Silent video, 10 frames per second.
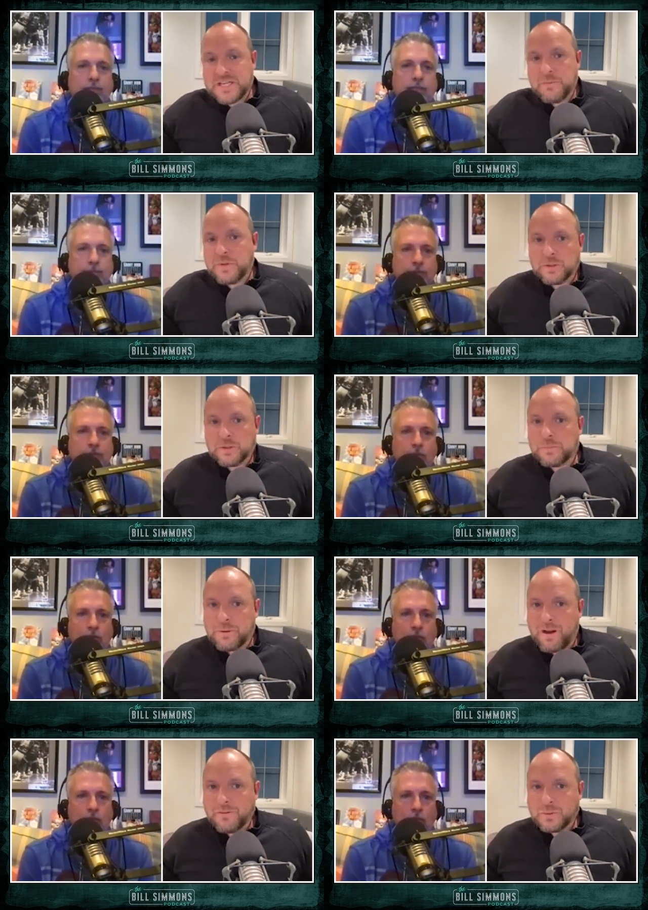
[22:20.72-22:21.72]
Speaker 1: I'm saying with your
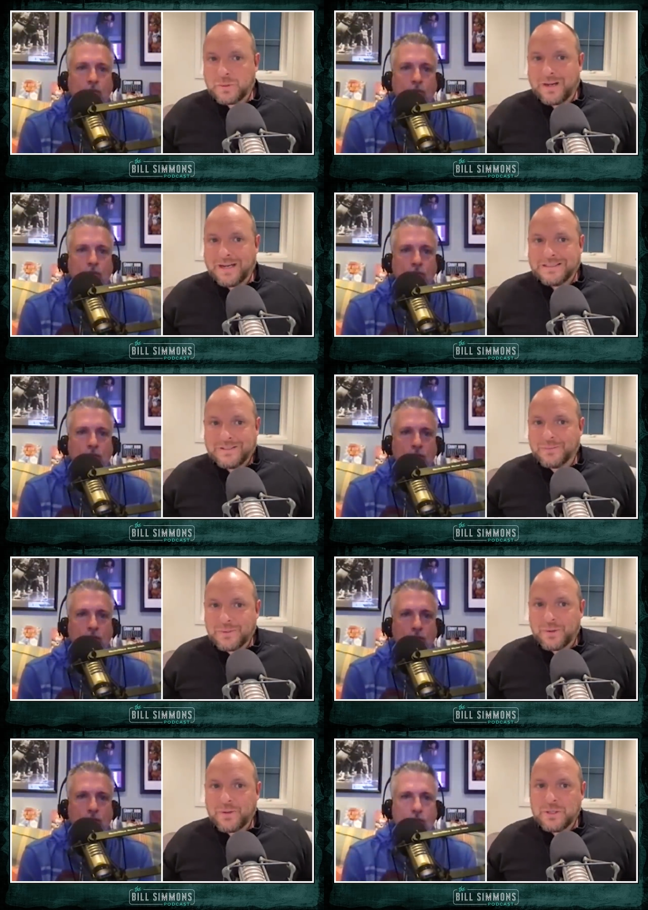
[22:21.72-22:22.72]
LeBron rule, I don't
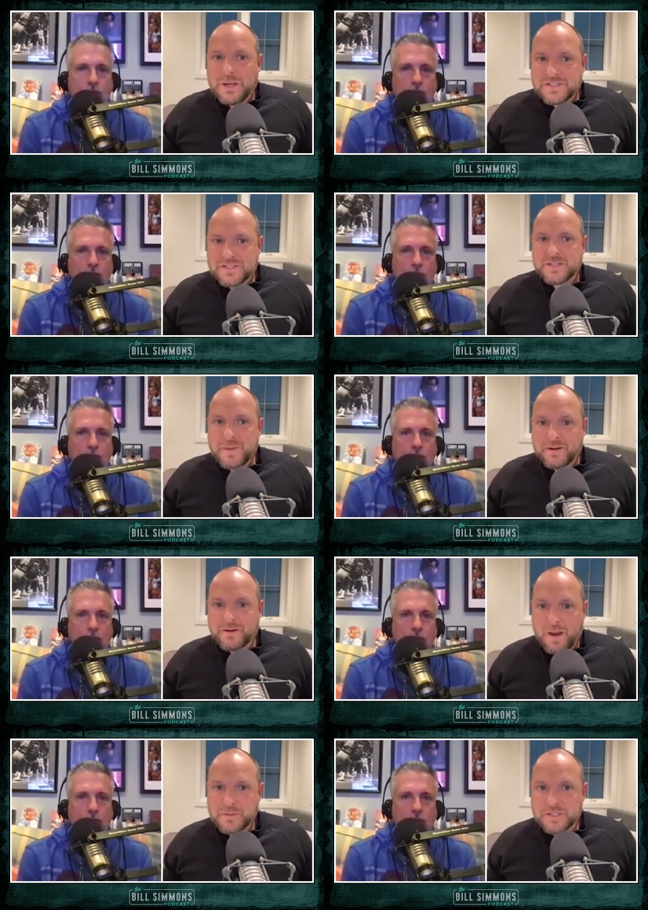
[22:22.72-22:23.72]
know that you have 6 better
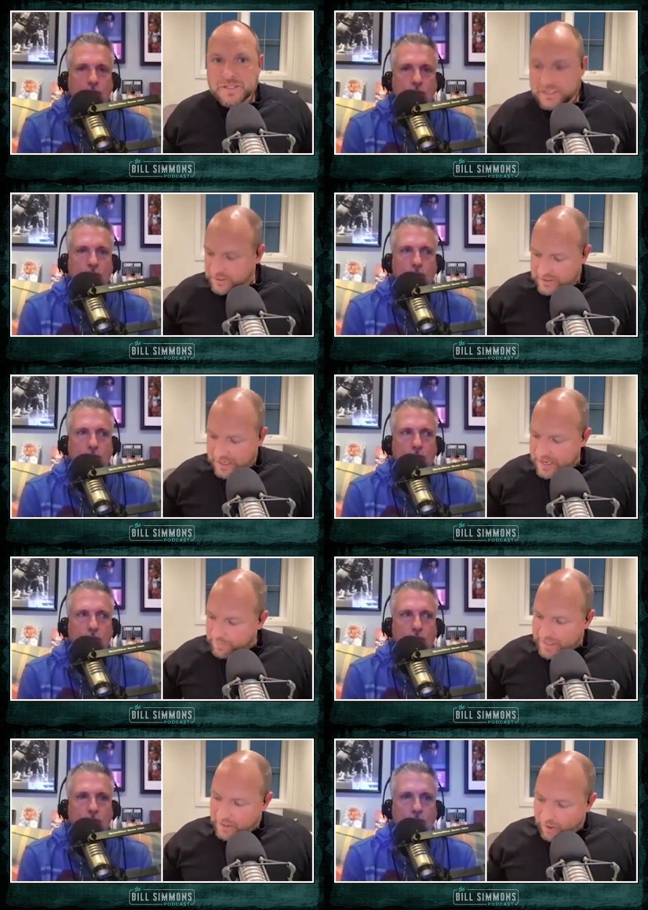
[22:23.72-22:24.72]
options. Like
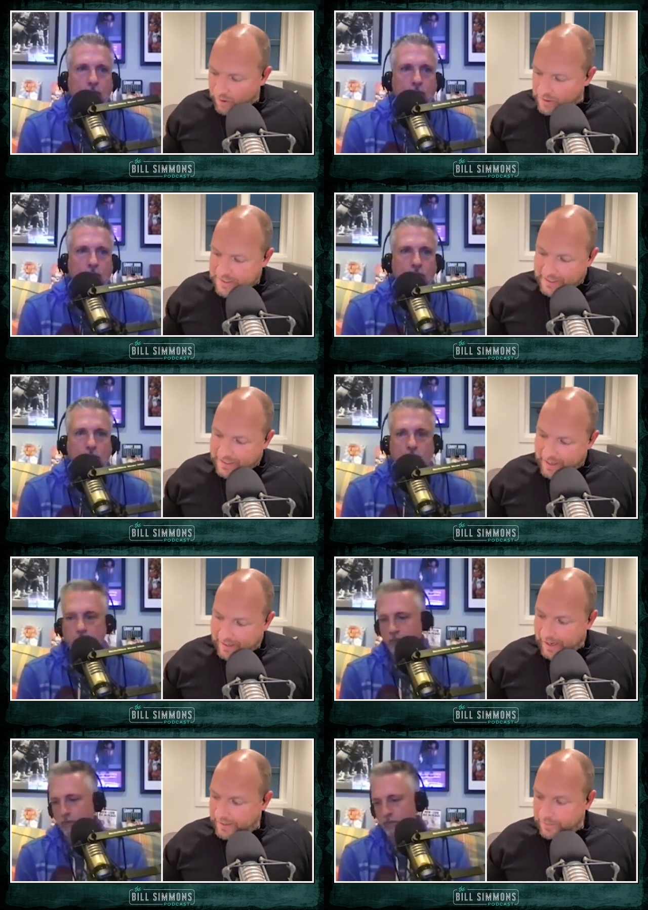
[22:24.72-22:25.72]
my guards, I got
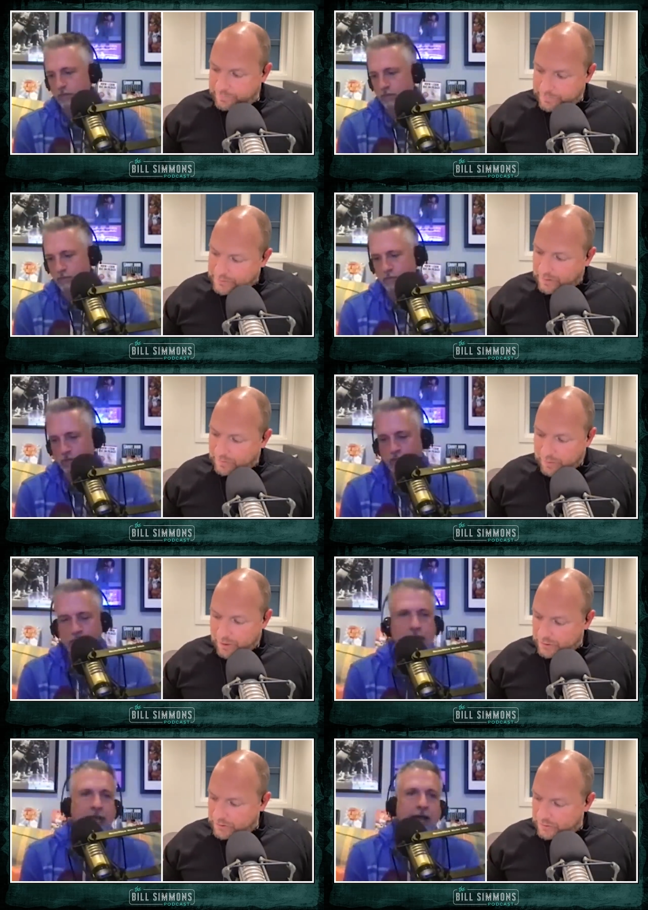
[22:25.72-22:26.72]
it. I got
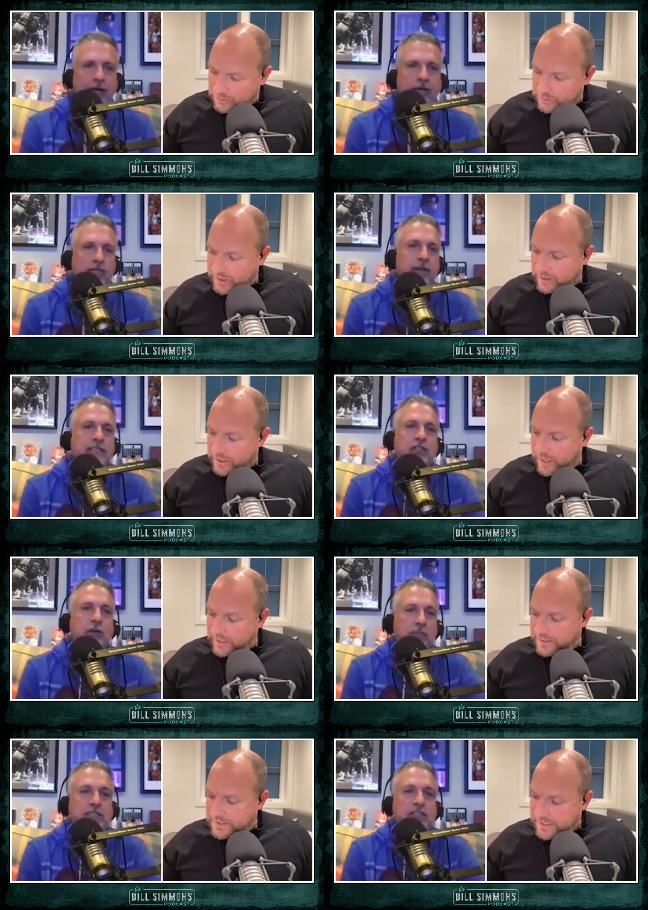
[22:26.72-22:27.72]
Booker, yeah. Luka.
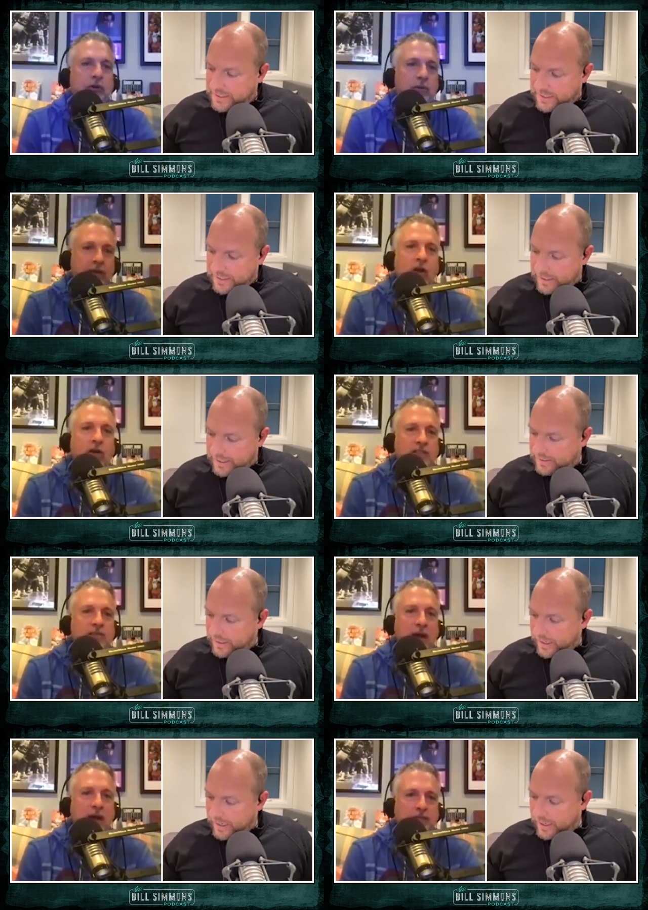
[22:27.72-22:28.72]
Mitchell would be an awesome
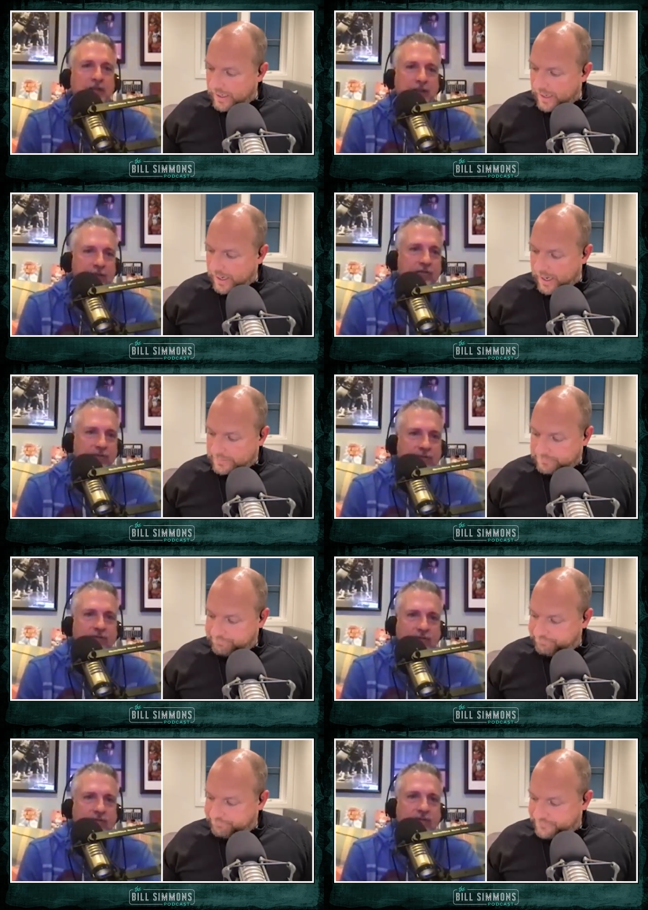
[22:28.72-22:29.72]
option if... I
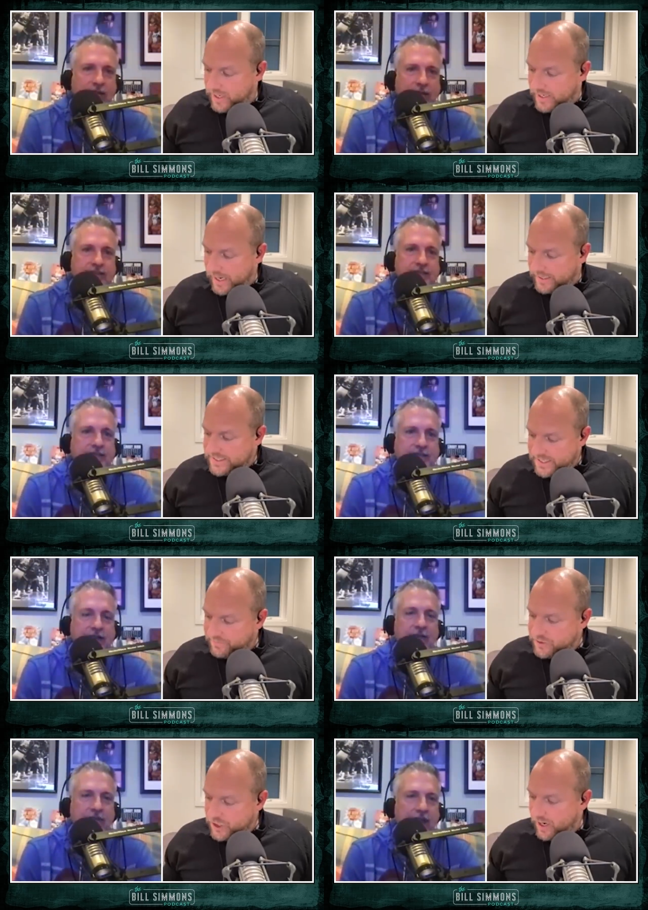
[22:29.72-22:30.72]
got
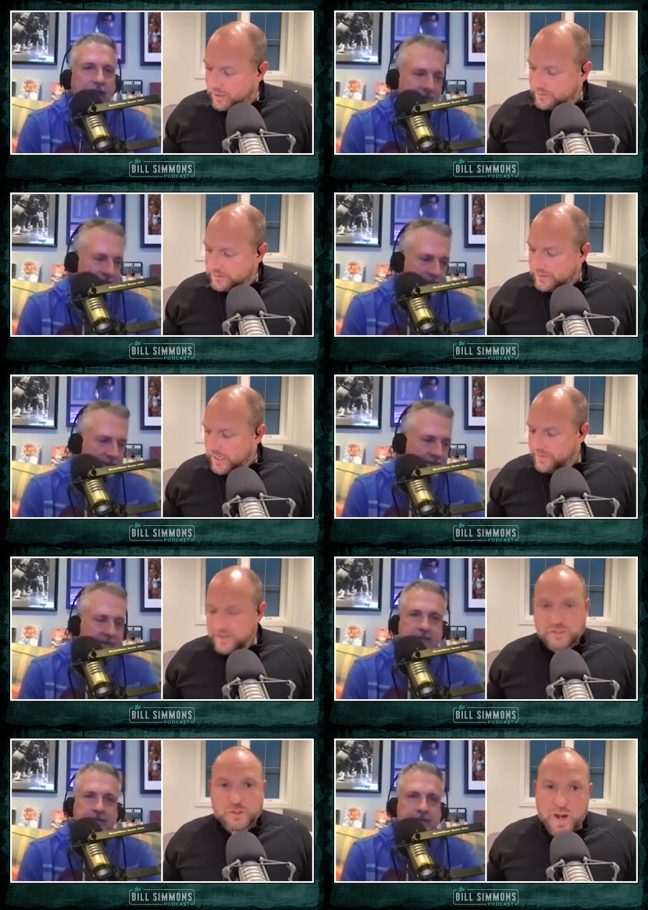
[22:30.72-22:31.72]
Steph, Jaw, and
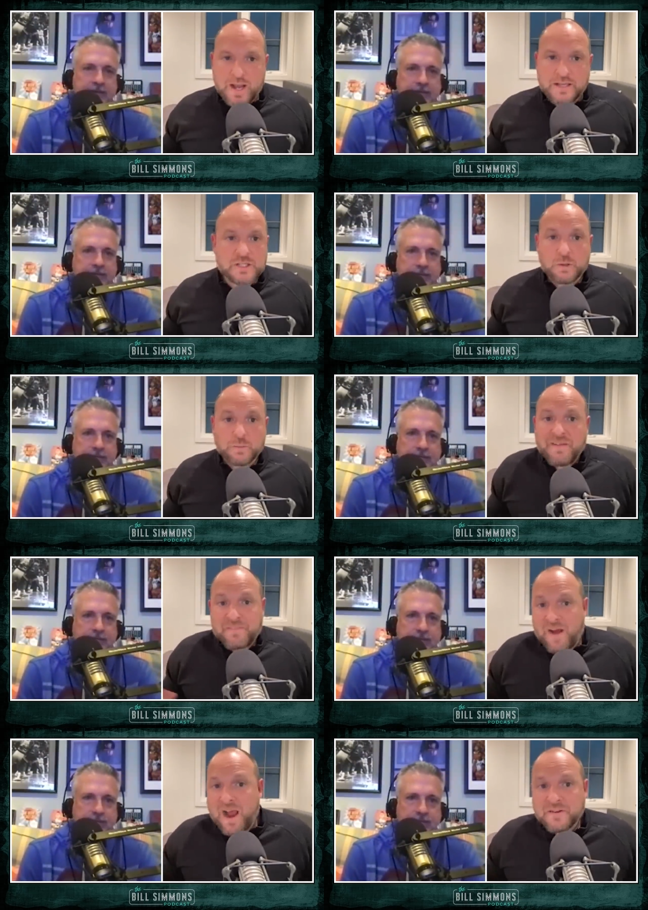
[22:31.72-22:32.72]
then Trae. So my
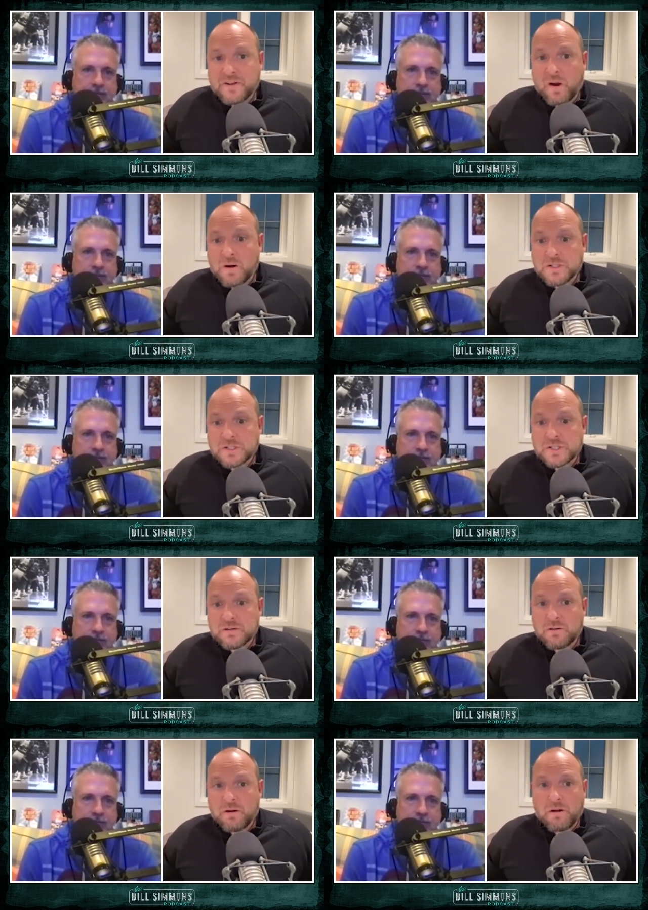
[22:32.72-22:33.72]
5 guards
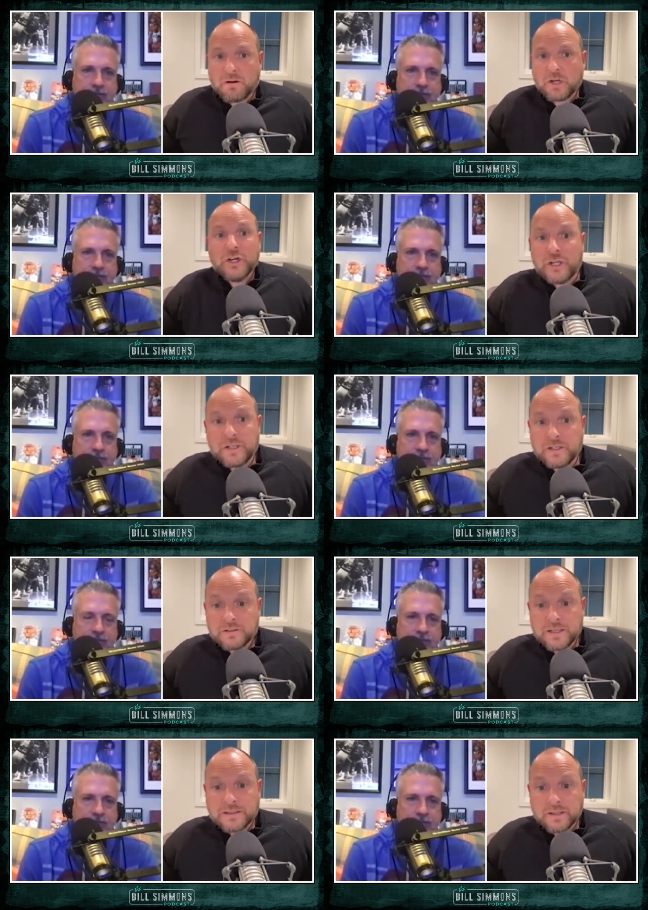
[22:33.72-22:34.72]
are good.
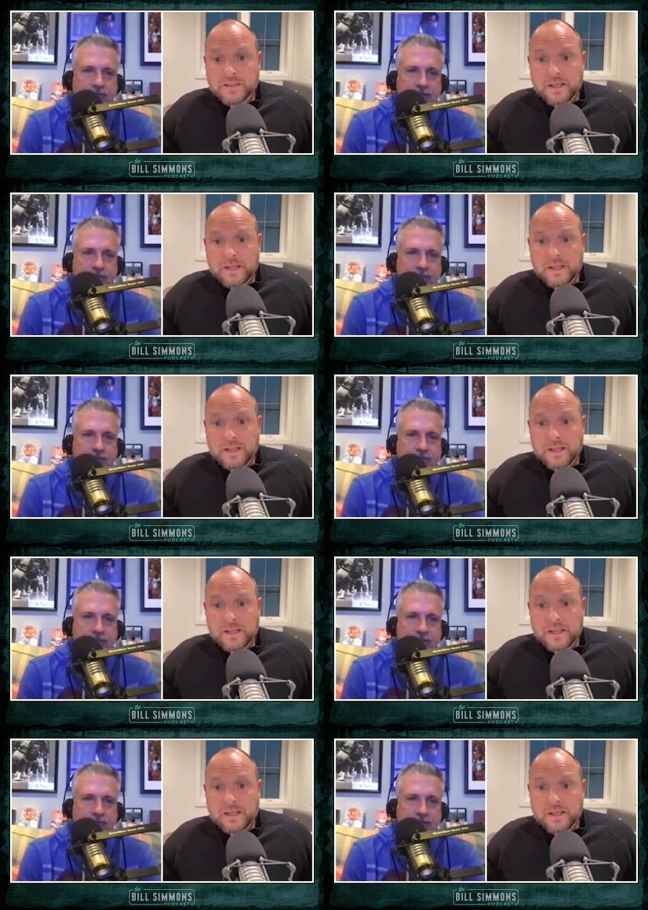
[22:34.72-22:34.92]
Like